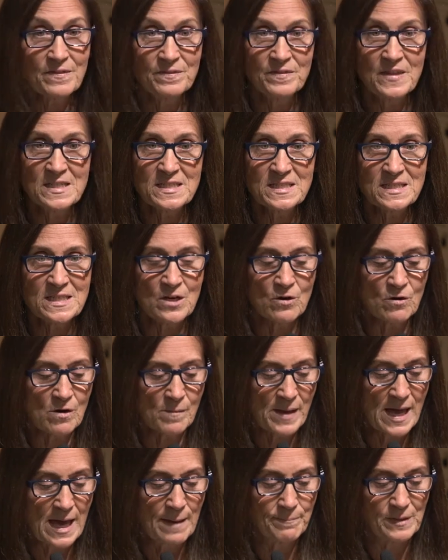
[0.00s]
This year, I'm
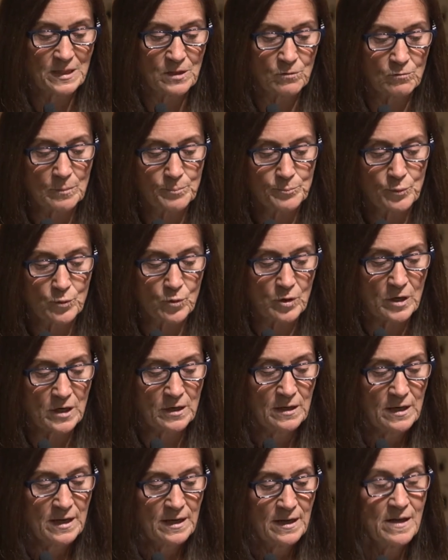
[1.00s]
happy to
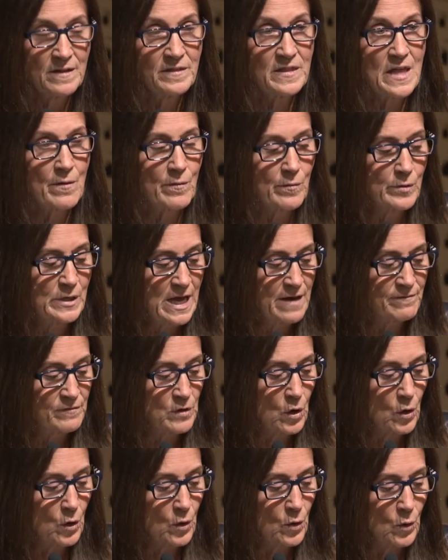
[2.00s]
report that we have a
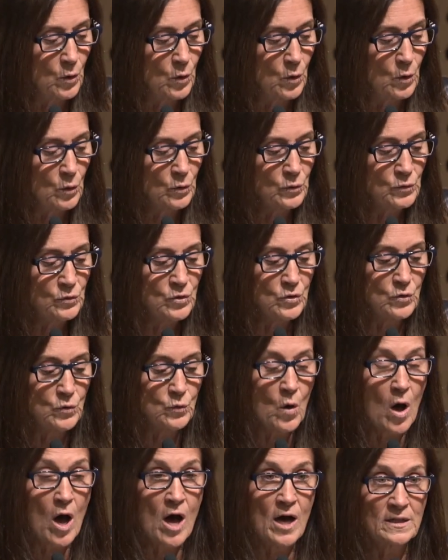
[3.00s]
whole
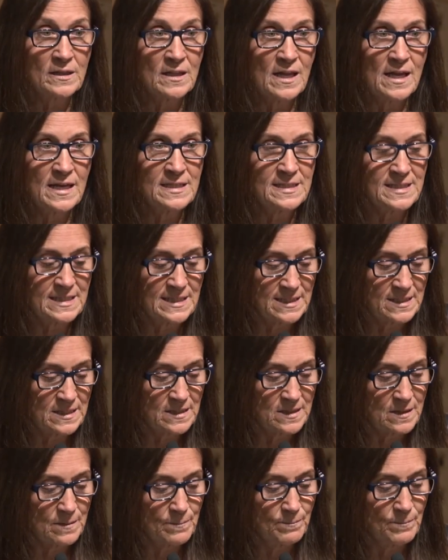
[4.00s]
new online
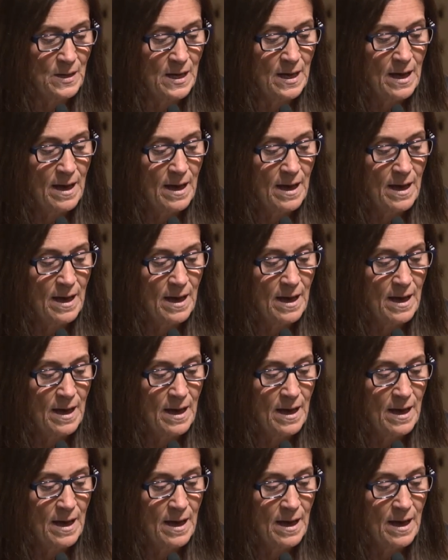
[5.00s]
system